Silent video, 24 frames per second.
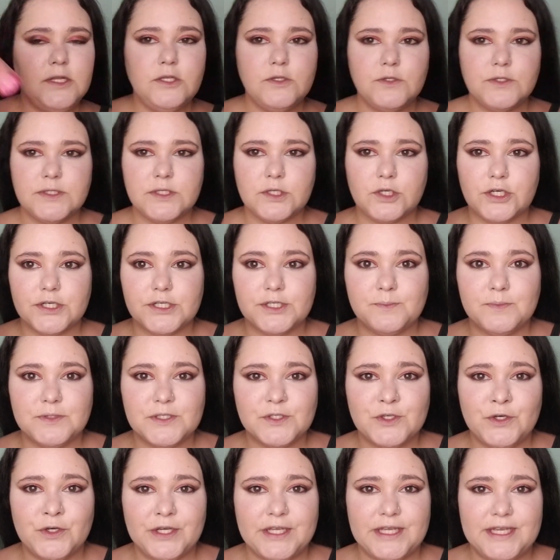to use the Christmas
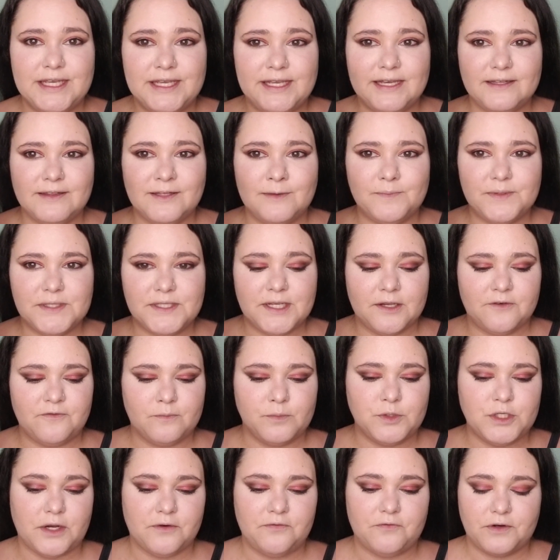Cookie lipstick
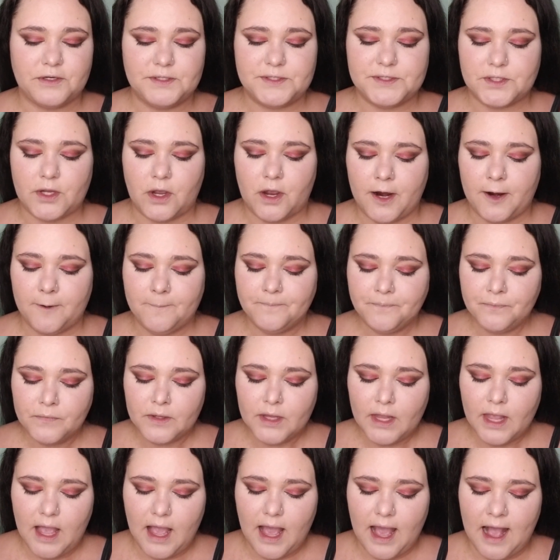from Jeffree Star.
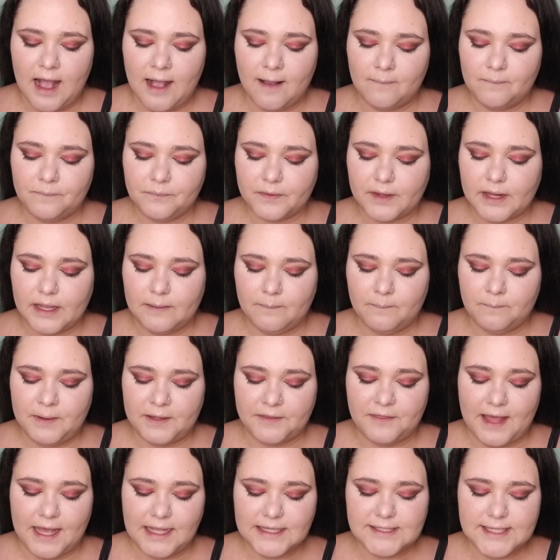But
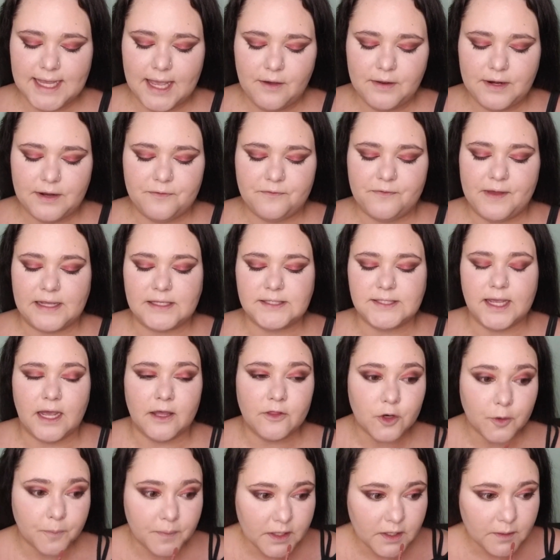that's how it affects
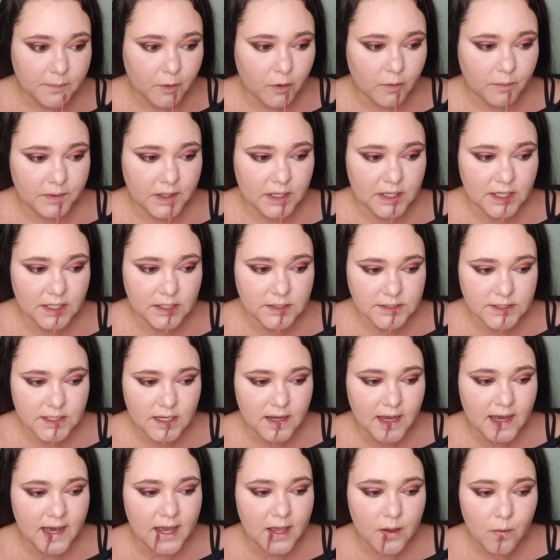other people because
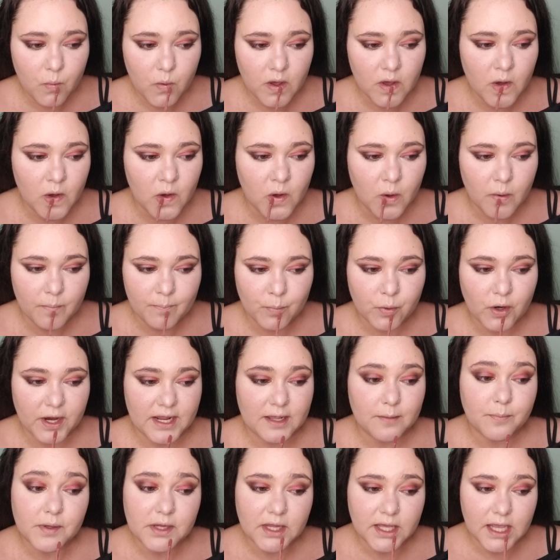I will
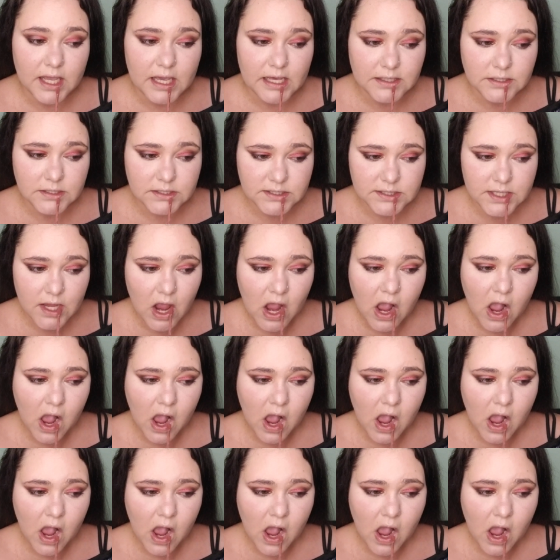break plans.